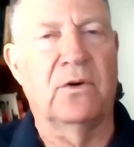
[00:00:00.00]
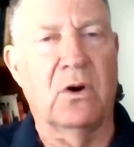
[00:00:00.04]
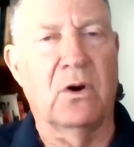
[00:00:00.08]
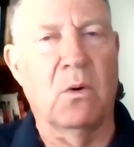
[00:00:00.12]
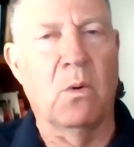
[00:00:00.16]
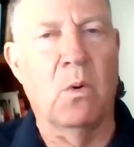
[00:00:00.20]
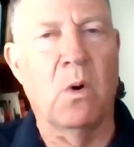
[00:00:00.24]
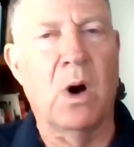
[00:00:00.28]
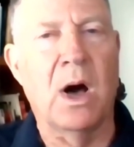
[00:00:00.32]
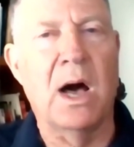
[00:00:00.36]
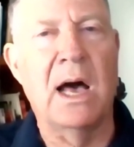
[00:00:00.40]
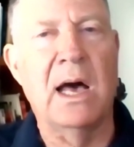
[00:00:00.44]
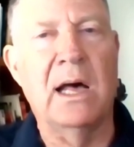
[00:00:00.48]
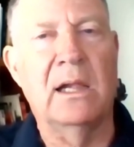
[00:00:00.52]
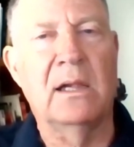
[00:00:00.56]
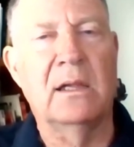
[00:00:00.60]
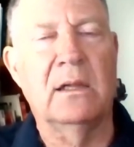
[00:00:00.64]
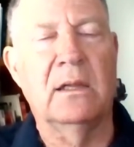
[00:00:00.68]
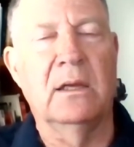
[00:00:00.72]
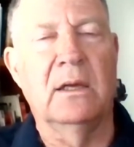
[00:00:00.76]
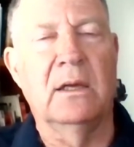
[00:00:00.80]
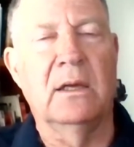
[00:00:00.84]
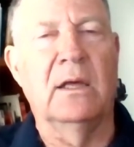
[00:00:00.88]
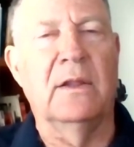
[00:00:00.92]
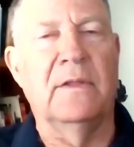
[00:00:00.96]

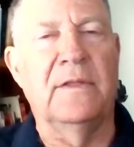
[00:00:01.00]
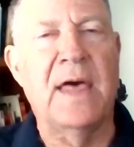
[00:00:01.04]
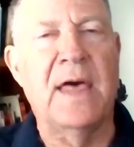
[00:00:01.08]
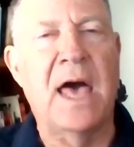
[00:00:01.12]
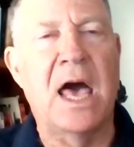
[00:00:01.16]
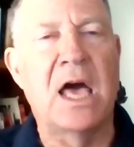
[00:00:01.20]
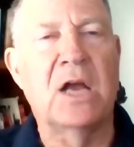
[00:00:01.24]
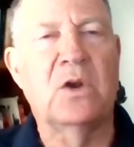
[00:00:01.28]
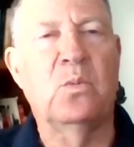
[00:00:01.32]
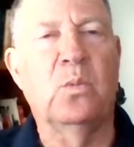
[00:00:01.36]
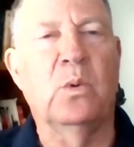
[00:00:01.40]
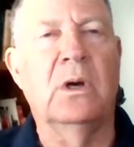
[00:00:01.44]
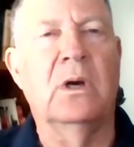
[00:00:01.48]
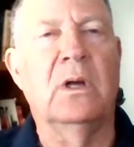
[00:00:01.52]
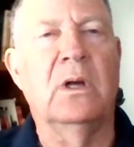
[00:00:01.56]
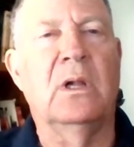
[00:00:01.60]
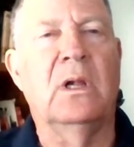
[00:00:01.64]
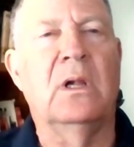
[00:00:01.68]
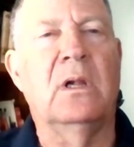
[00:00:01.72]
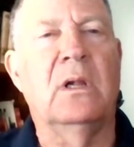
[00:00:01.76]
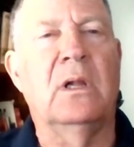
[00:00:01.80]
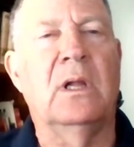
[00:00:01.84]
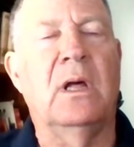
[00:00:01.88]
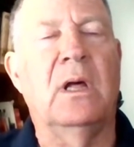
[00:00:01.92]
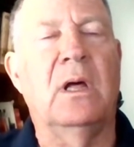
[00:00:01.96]
while, that
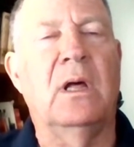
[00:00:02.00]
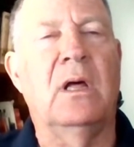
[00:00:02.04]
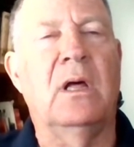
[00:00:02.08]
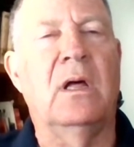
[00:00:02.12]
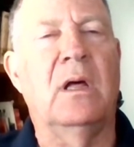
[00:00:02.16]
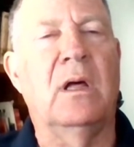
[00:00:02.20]
will